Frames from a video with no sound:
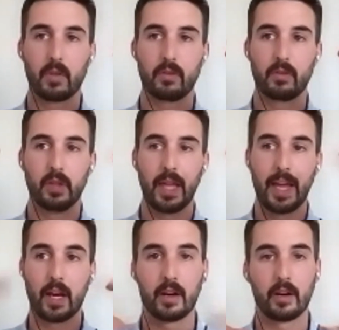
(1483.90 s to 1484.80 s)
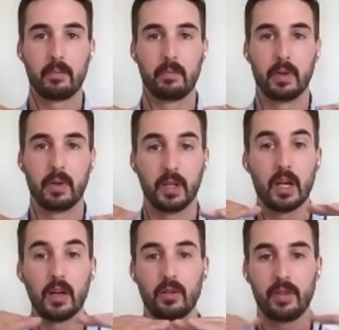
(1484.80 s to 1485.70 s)
layer
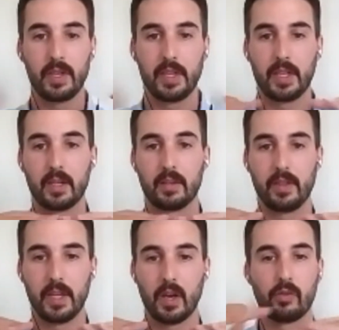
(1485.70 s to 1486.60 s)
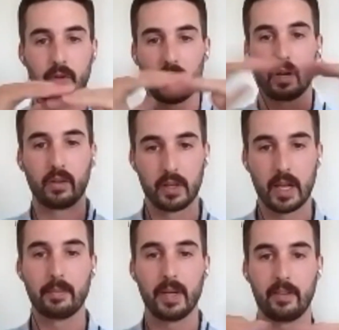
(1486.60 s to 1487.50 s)
below the overall
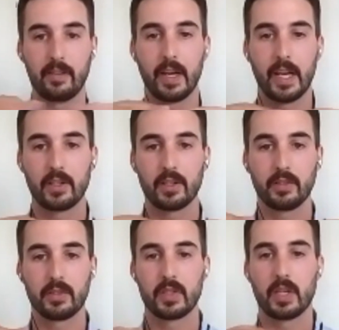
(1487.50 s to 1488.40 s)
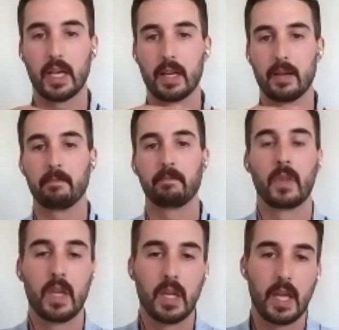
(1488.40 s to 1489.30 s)
company financials.
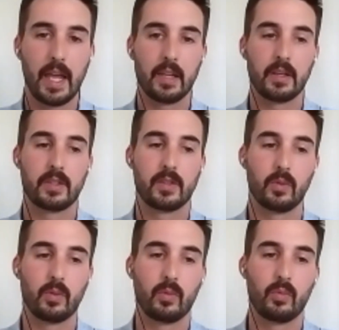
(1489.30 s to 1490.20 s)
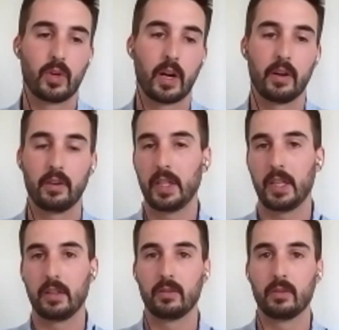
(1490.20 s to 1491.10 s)
And
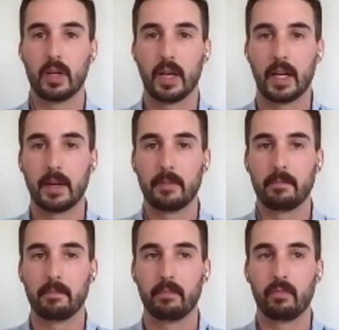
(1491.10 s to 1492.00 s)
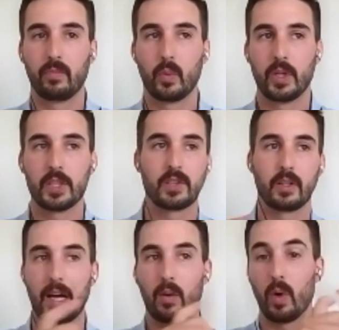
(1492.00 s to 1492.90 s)
currently, we just
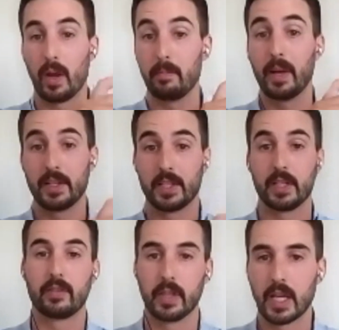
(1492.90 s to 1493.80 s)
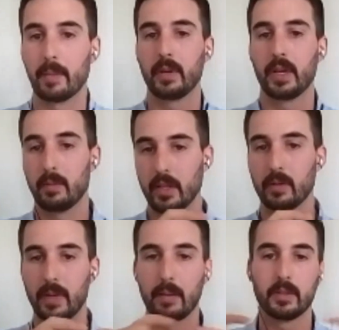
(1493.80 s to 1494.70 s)
allow one budget for the company, but you'll
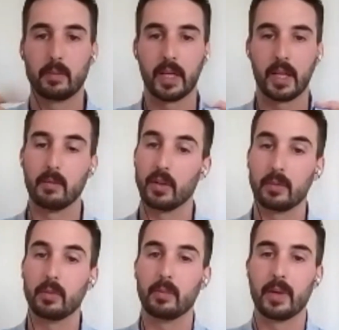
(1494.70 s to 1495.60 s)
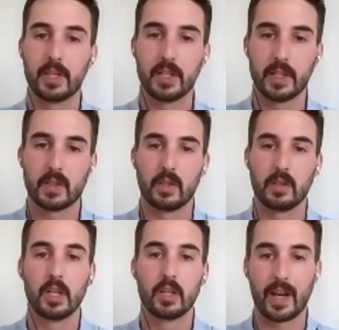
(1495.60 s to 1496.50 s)
be able to bring in multiple budgets
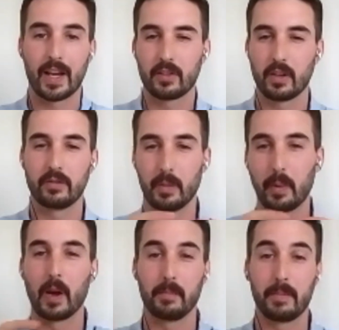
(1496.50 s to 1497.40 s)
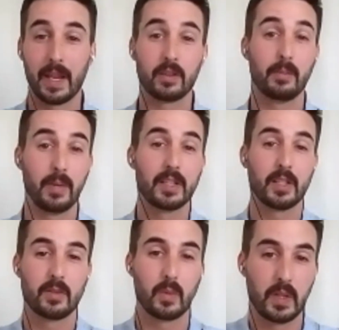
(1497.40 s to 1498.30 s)
and track sort of departmental
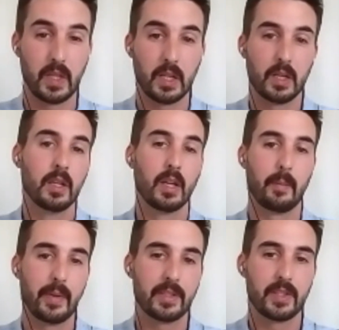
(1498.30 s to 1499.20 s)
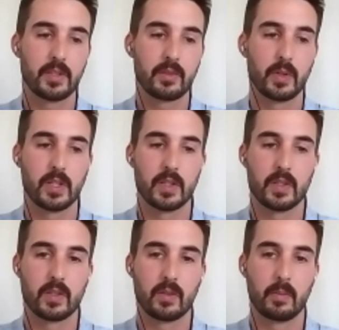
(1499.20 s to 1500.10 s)
budgets within a business, which
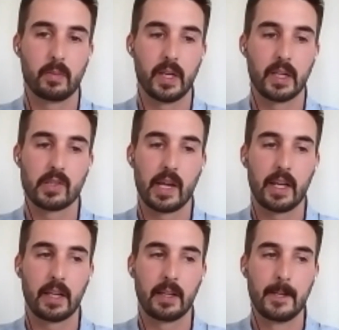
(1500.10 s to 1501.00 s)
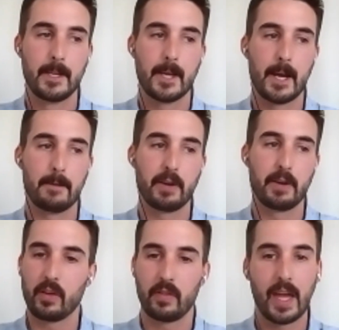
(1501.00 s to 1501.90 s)
is pretty exciting. But
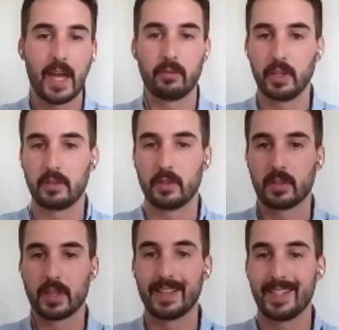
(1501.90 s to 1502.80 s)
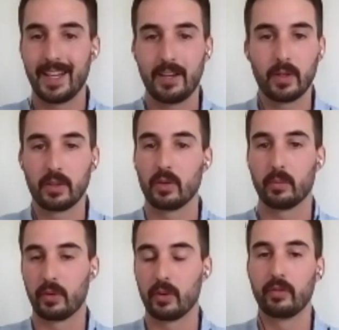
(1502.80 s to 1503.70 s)
other than that, really just continuing to improve the